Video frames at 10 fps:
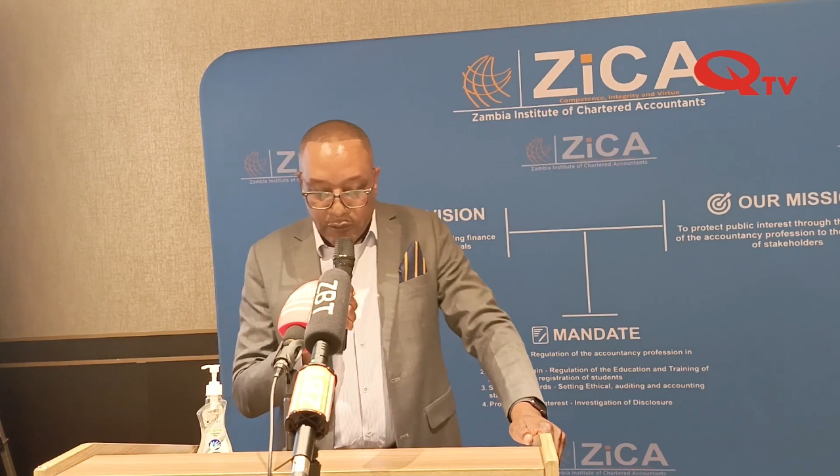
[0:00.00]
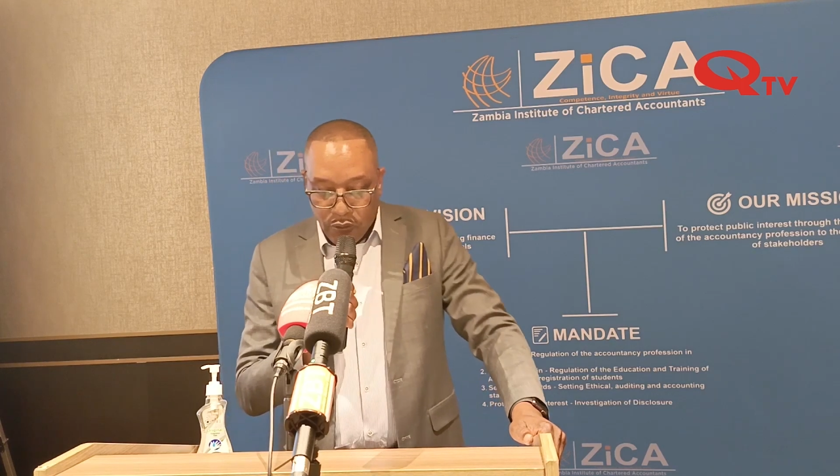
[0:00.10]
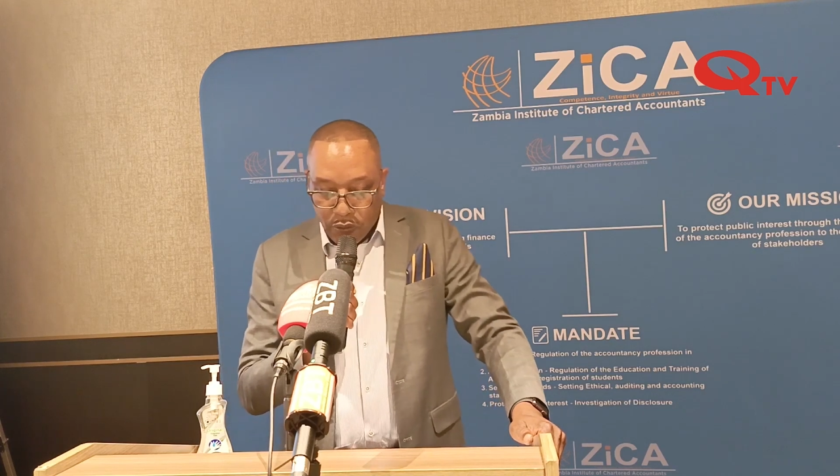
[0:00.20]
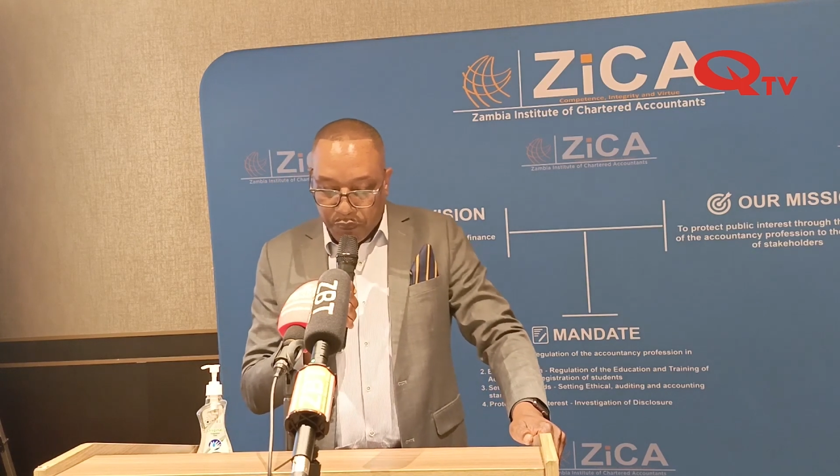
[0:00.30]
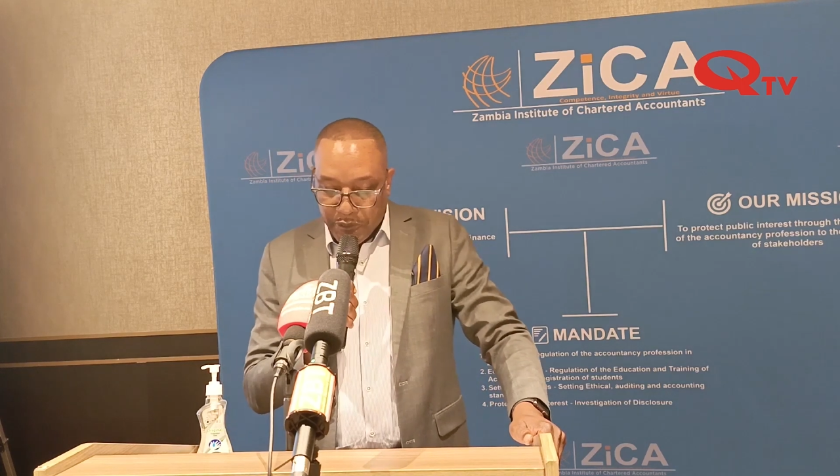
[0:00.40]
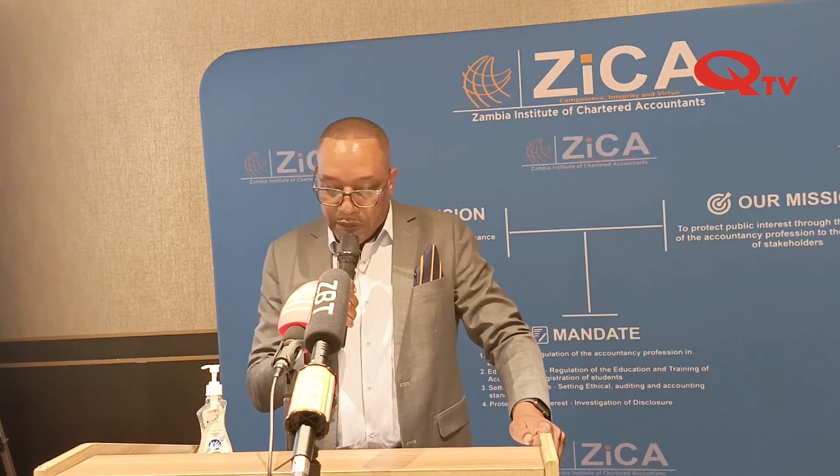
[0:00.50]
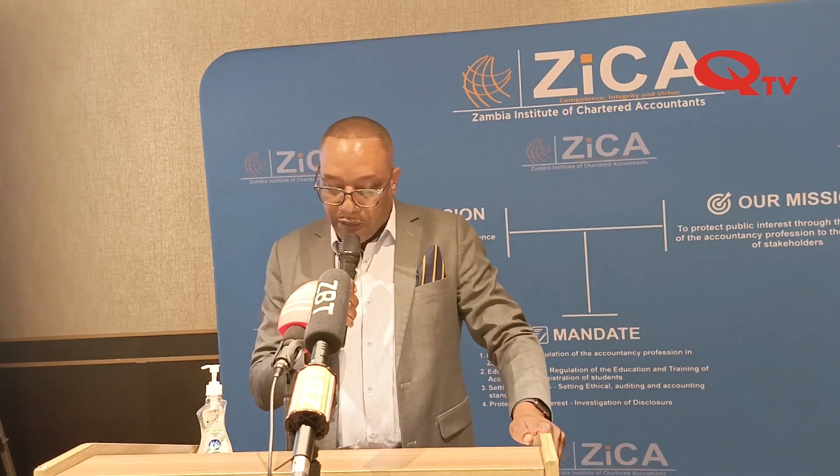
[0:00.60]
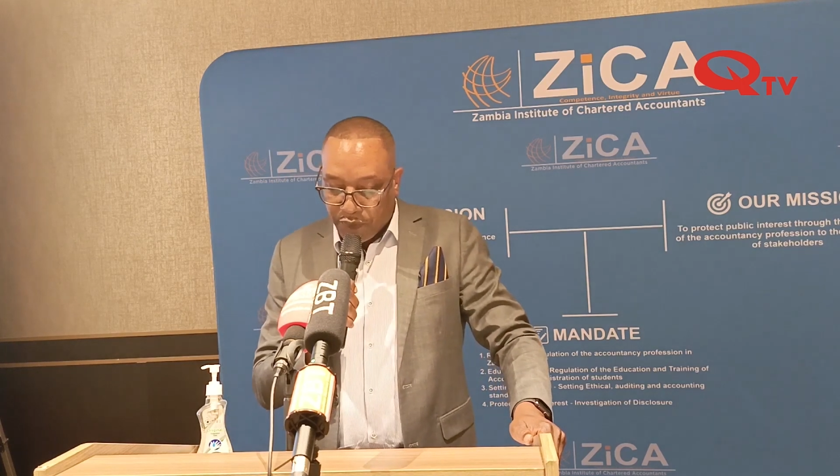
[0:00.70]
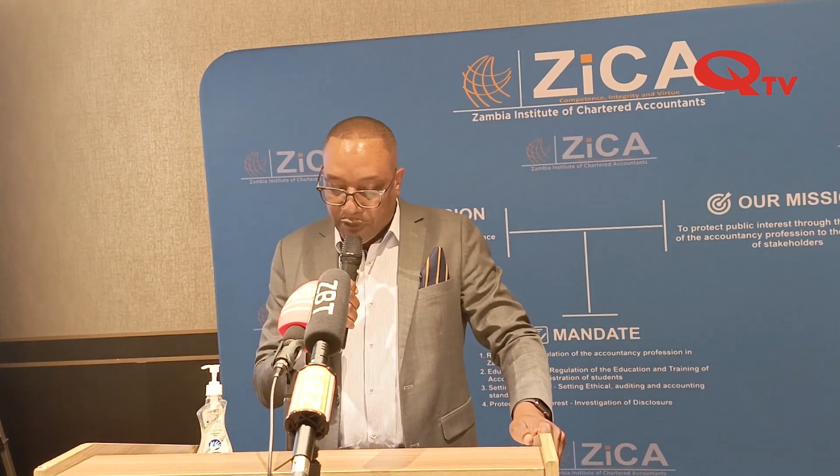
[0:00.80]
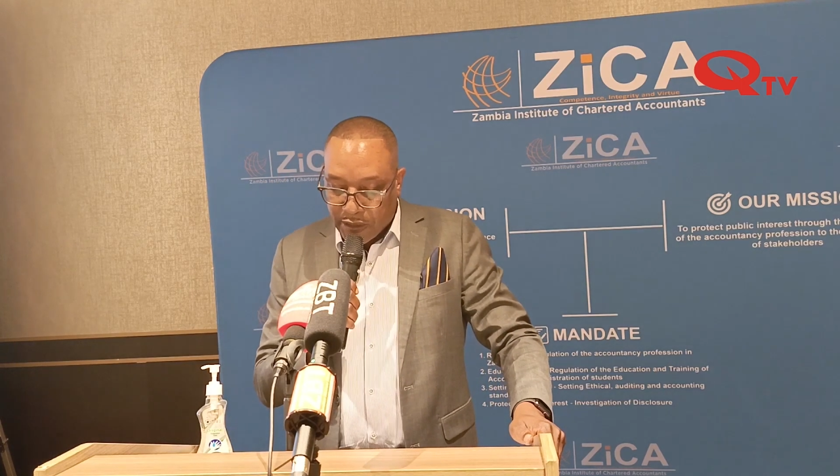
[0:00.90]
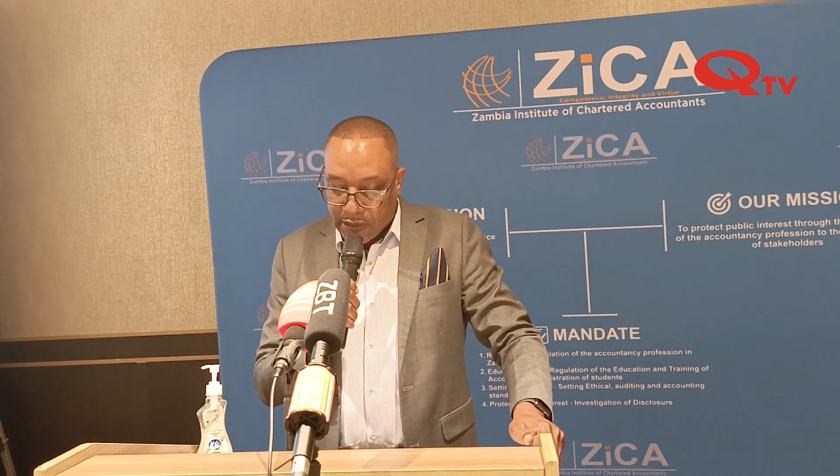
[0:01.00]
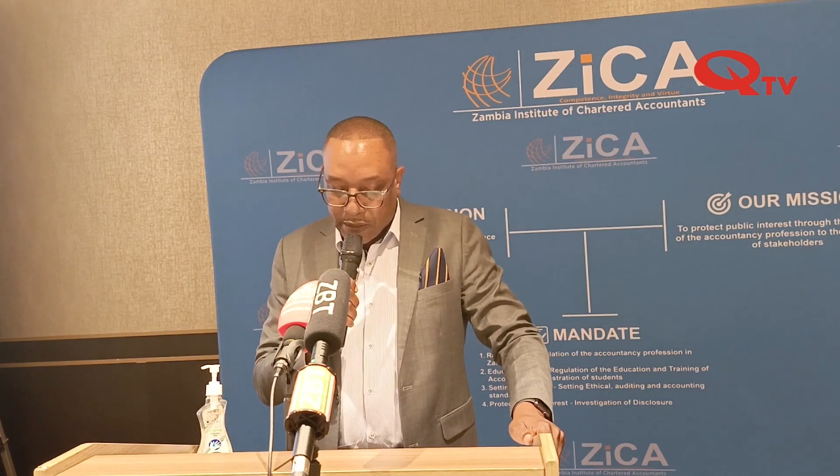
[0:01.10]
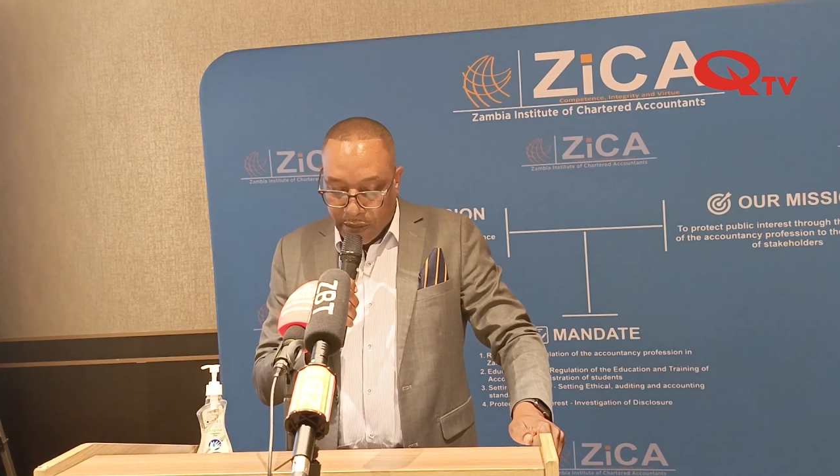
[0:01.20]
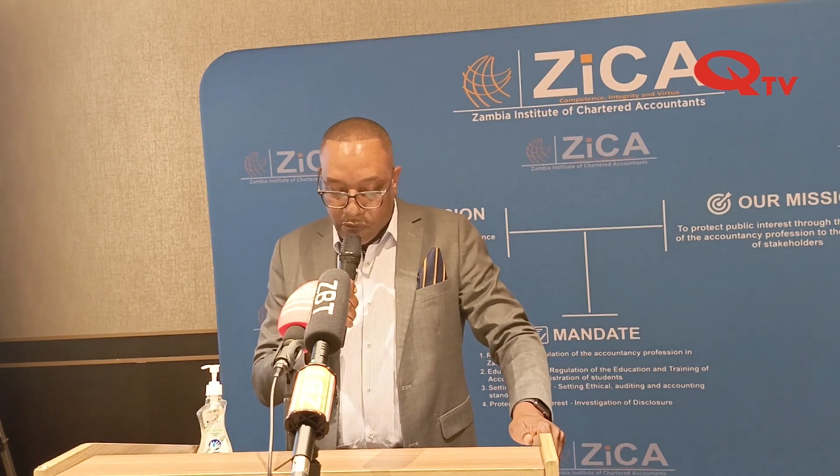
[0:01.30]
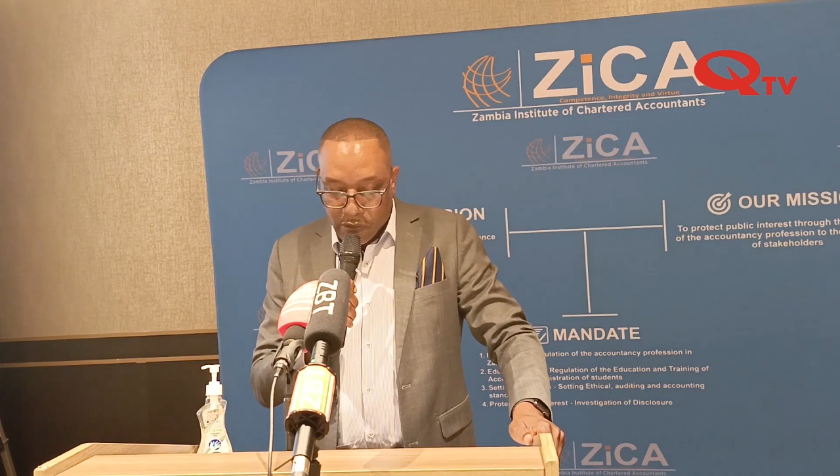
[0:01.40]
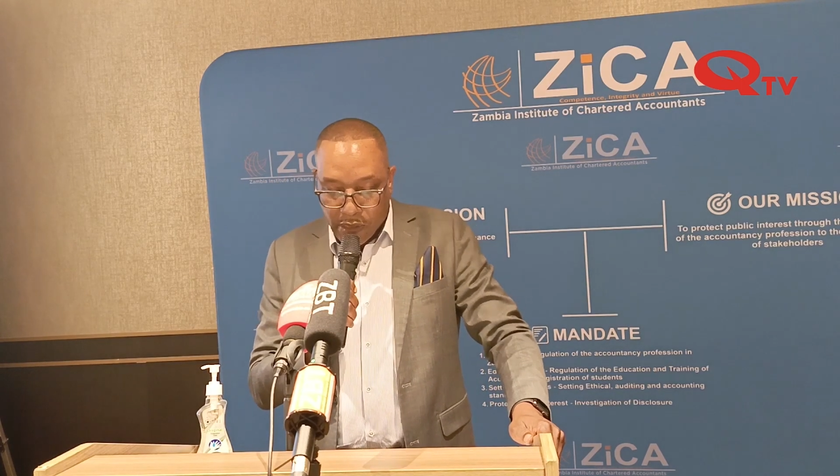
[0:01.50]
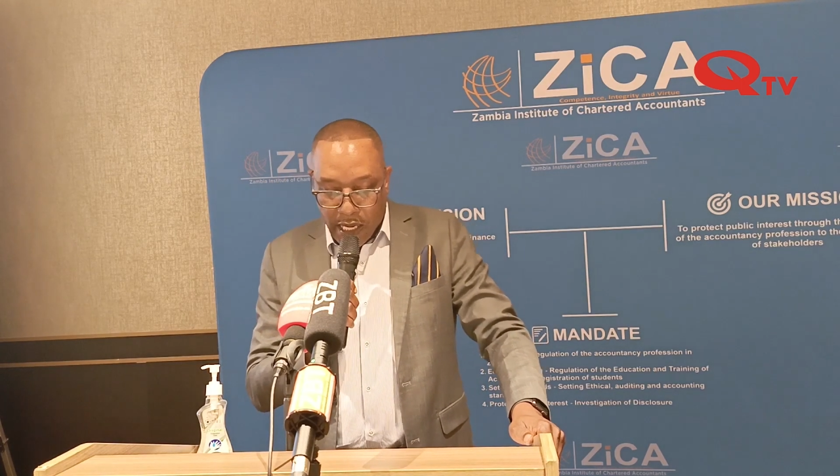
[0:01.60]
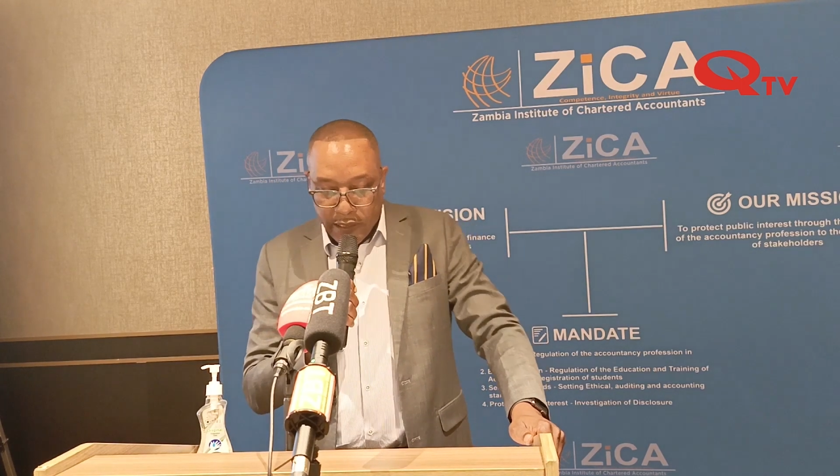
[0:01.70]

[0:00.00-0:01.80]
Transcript: been sufficiently recognized